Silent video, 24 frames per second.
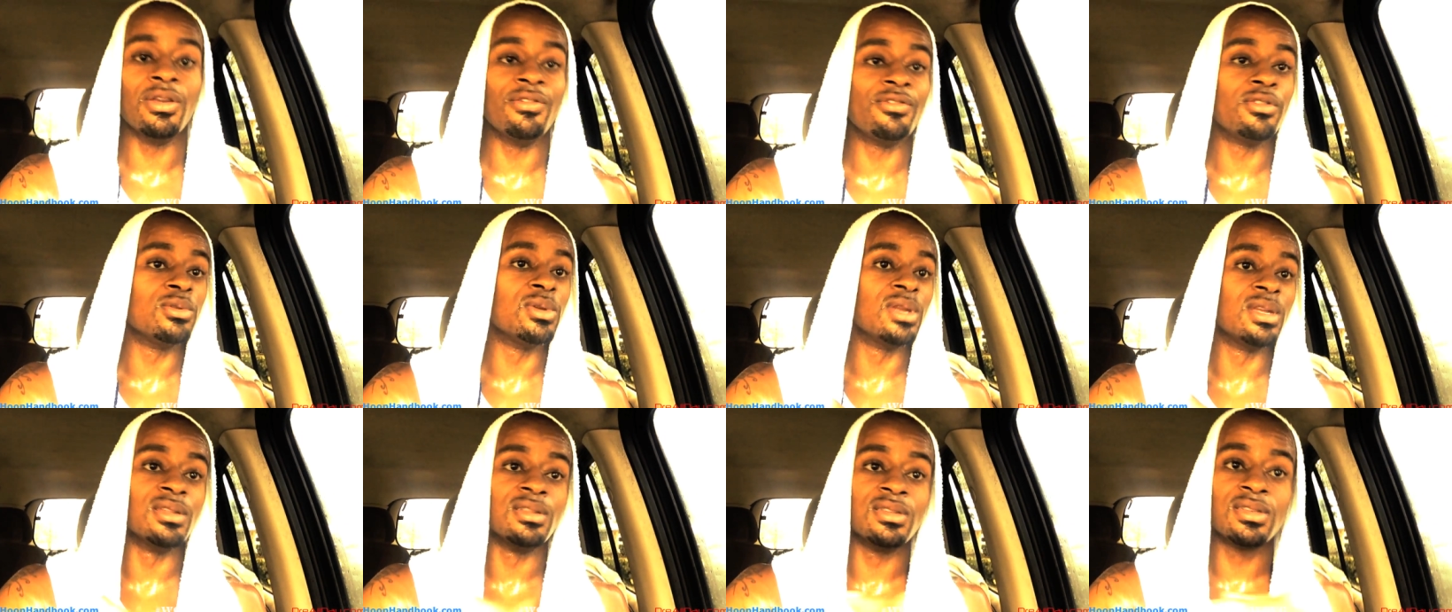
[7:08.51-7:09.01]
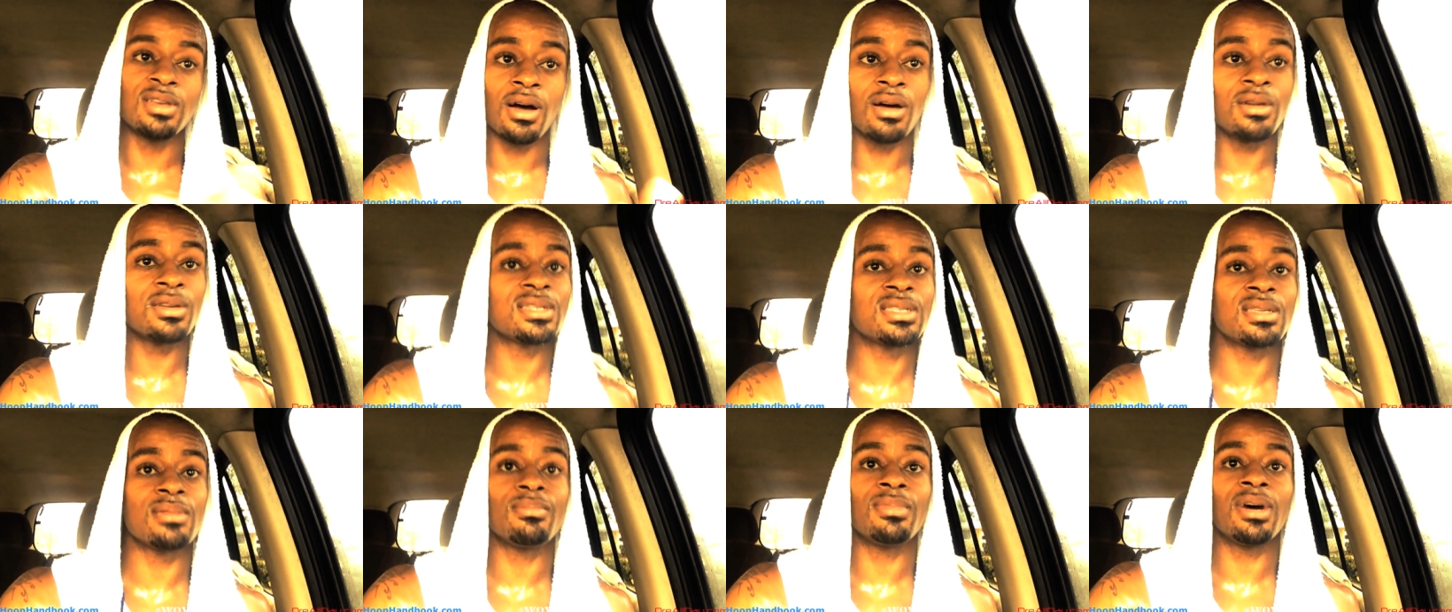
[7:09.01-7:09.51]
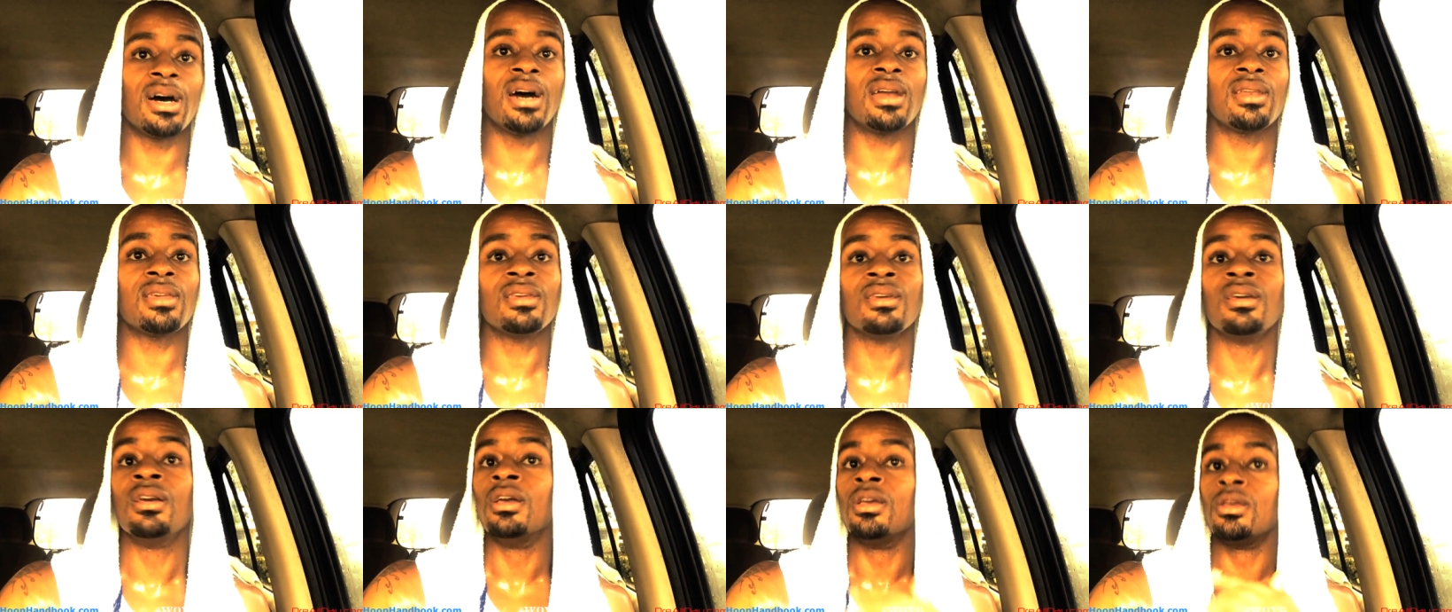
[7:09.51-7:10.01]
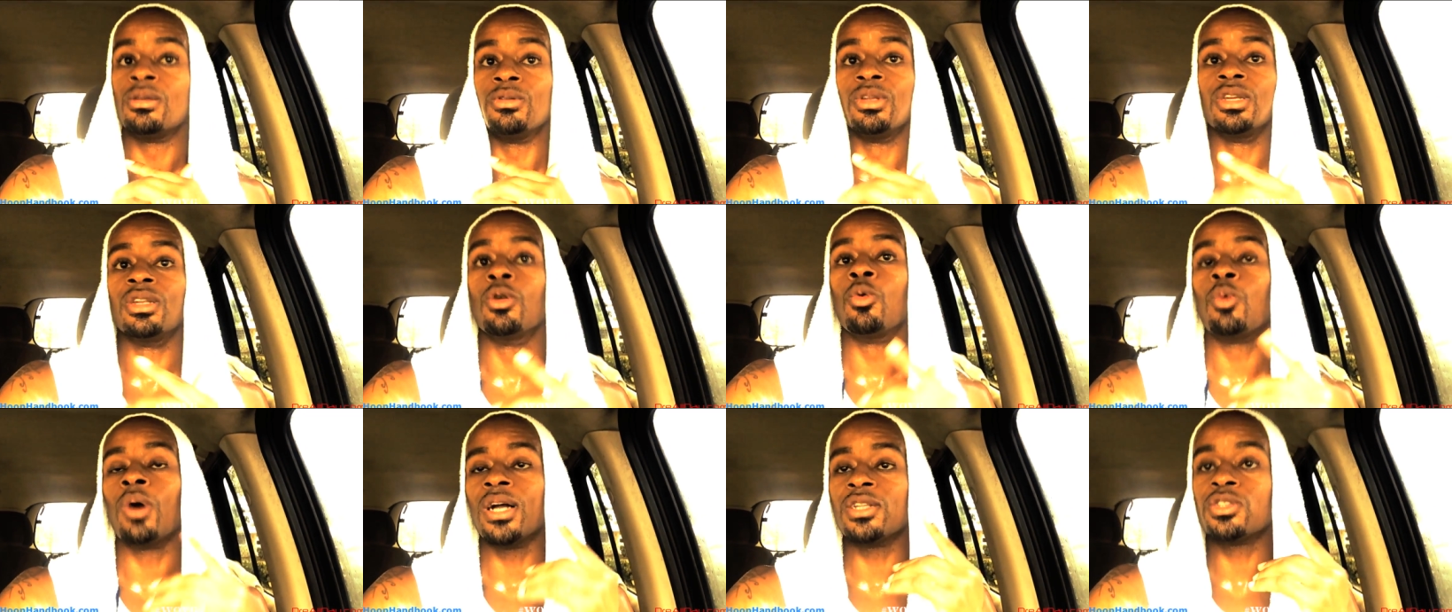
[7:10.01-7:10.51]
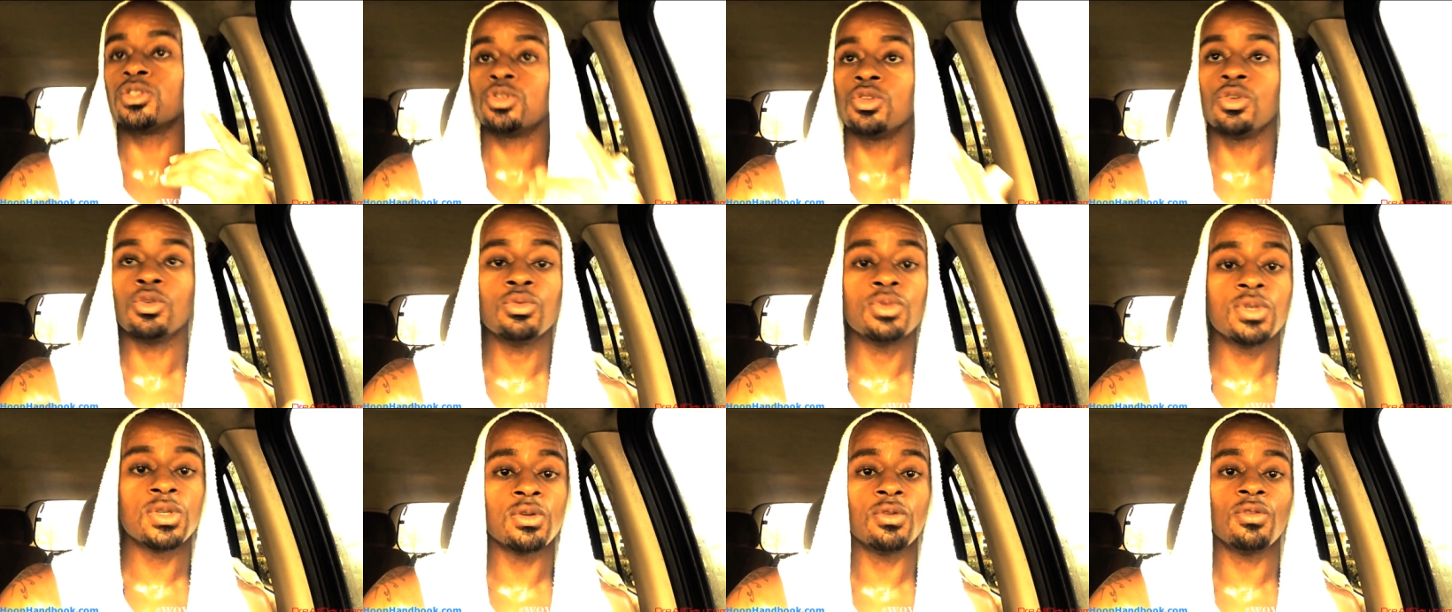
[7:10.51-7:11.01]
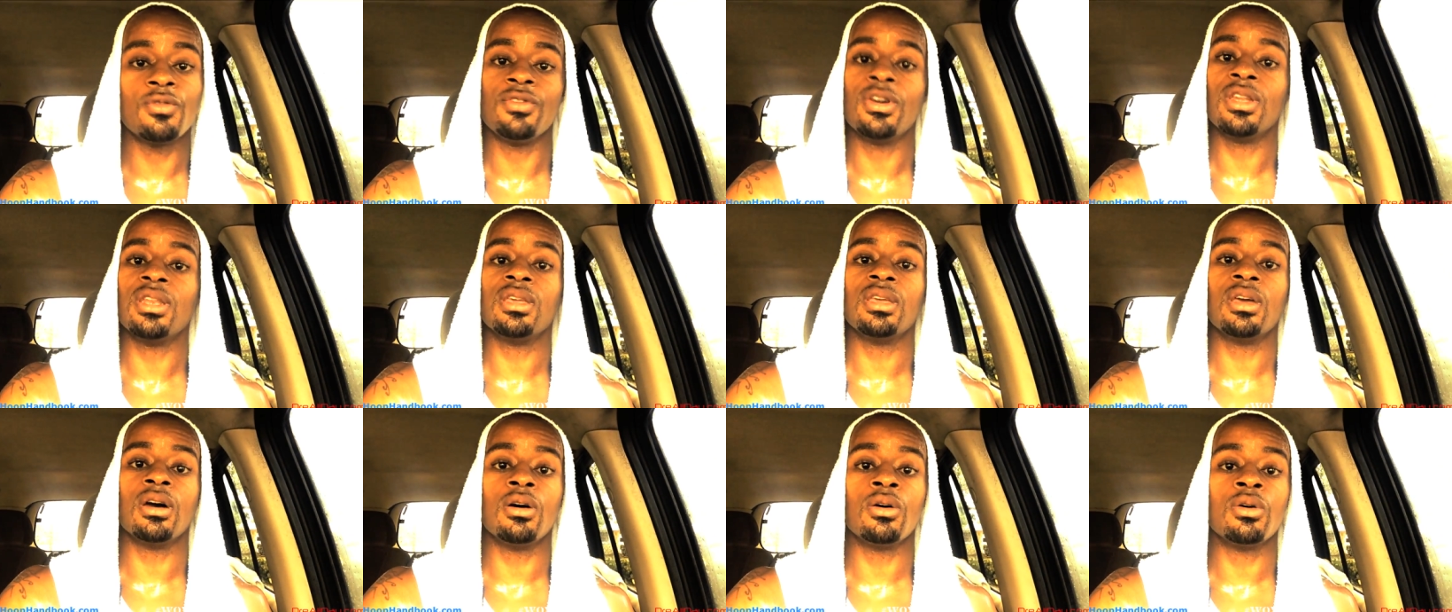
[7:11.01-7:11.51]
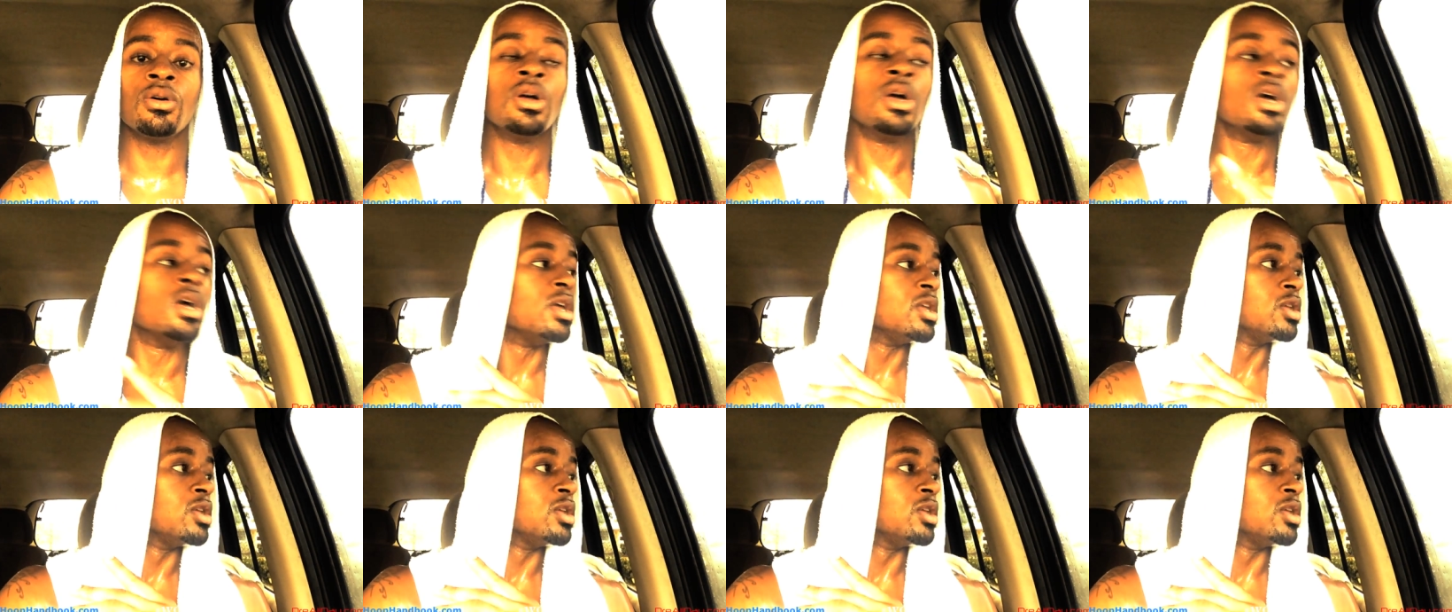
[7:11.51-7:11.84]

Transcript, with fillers: If you need to talk to somebody, you need to watch a YouTube video,